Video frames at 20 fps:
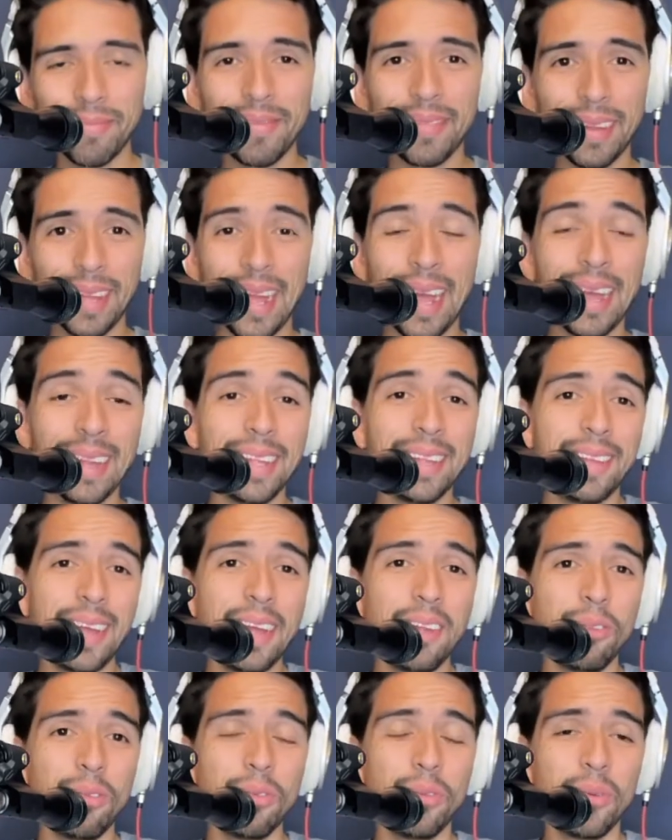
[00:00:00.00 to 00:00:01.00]
I had the
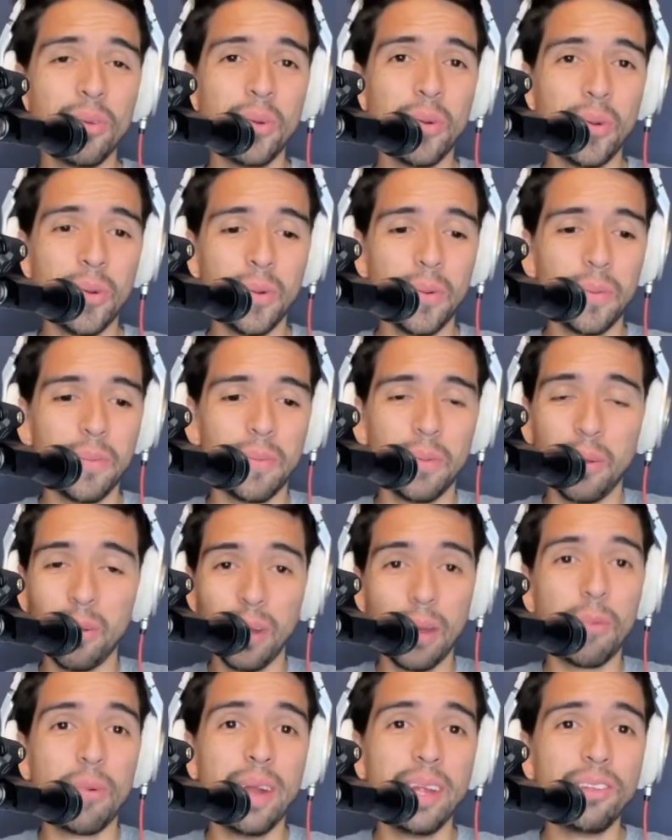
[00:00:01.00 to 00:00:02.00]
time to do
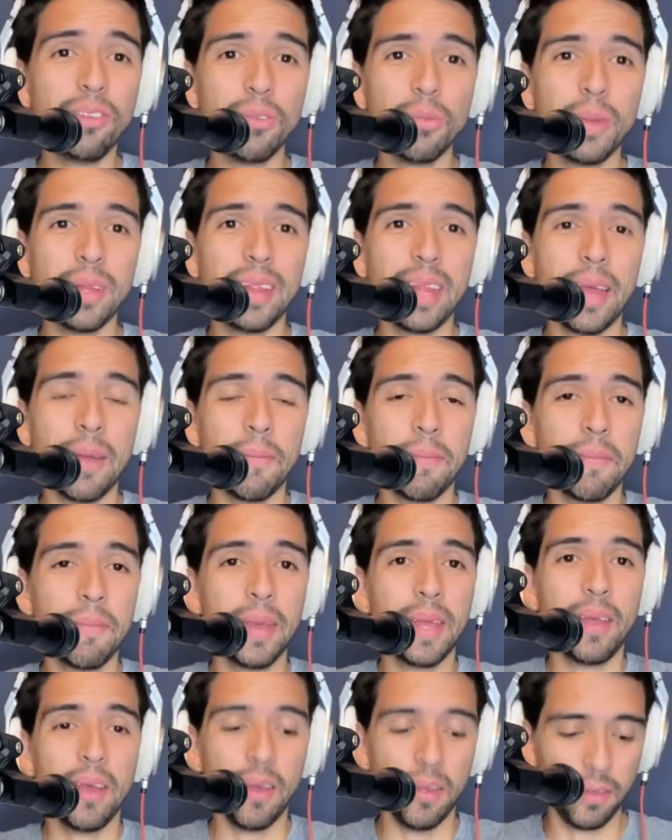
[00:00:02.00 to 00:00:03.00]
collaborations with them
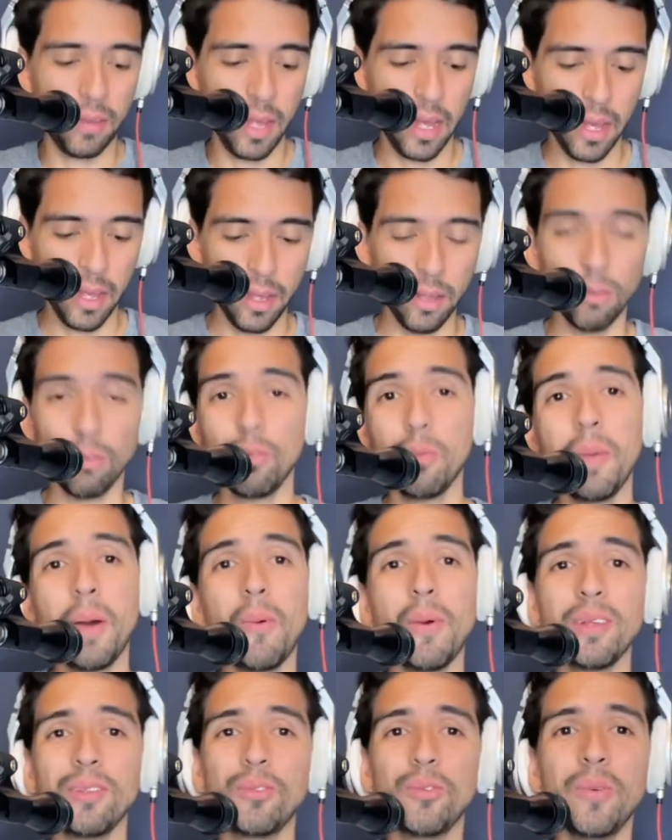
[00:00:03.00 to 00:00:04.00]
because Zumba
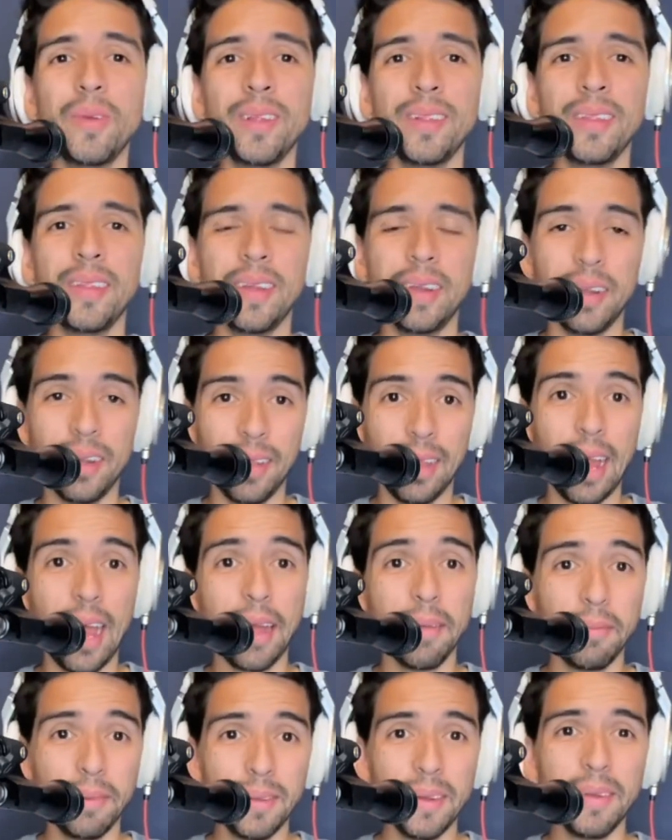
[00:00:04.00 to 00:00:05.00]
was doing their
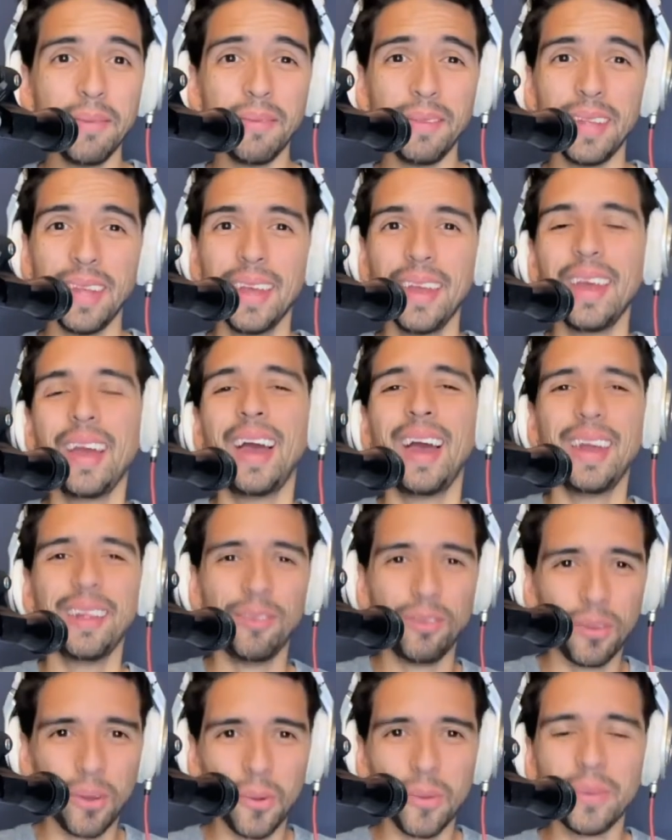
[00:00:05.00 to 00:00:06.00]
live streams, and
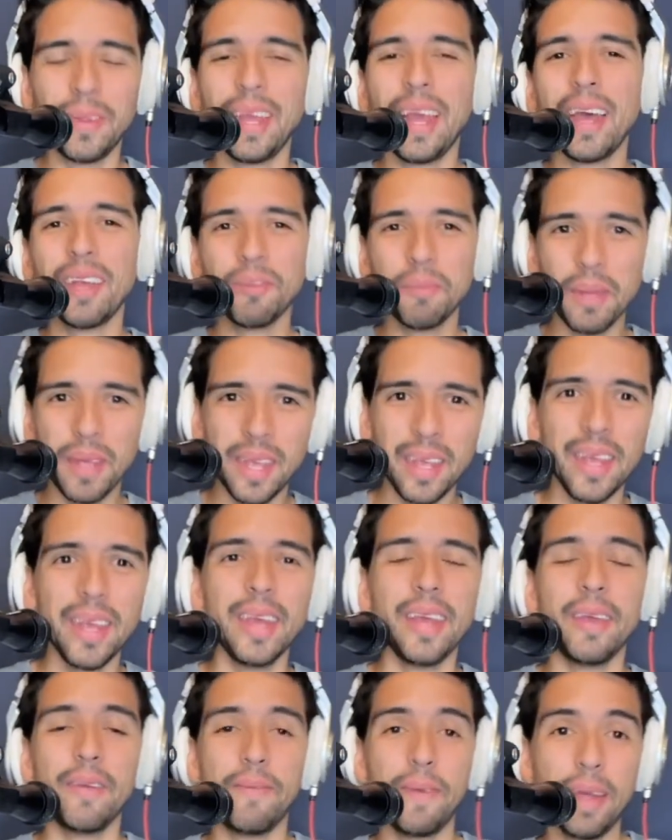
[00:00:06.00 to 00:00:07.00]
so they asked me
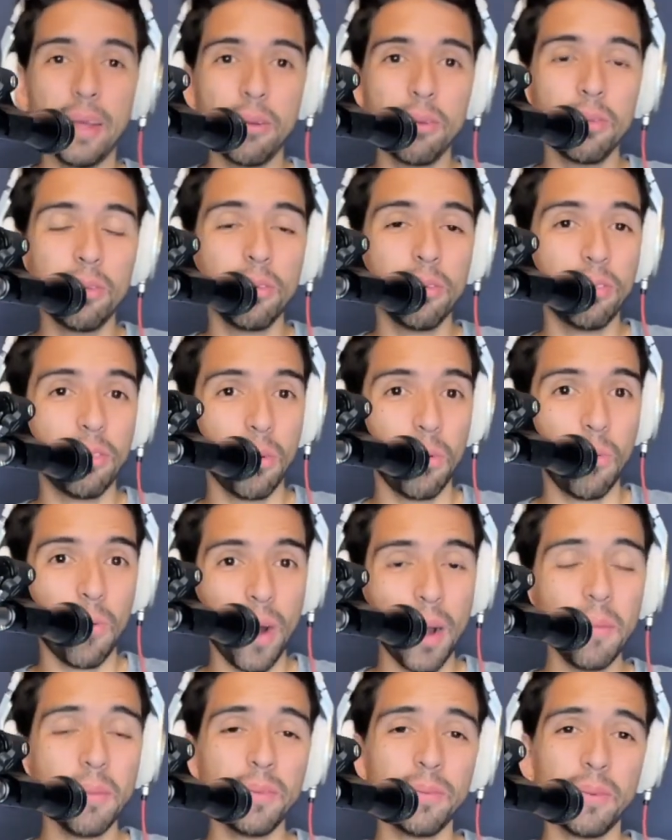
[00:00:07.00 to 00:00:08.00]
if I could do some
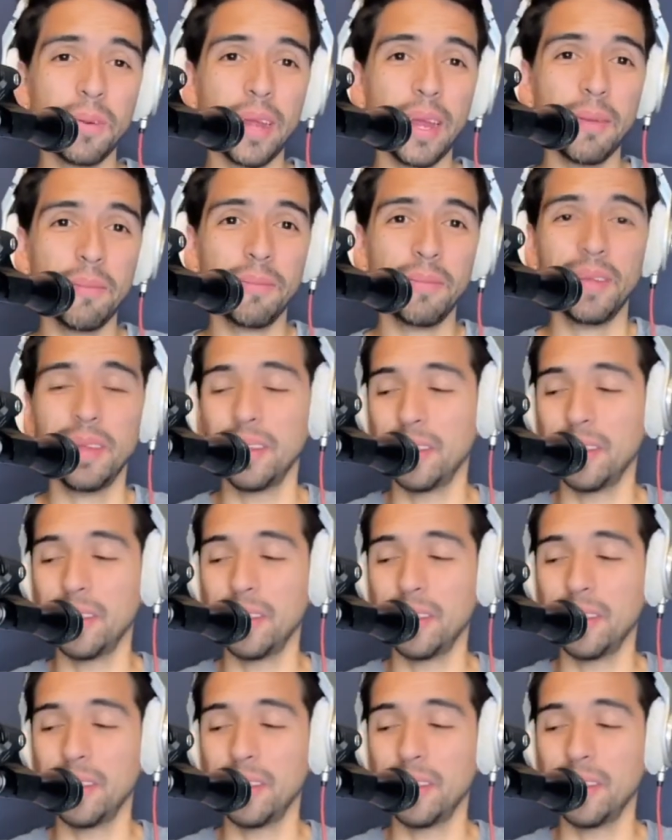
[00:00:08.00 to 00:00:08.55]
warm-ups for them.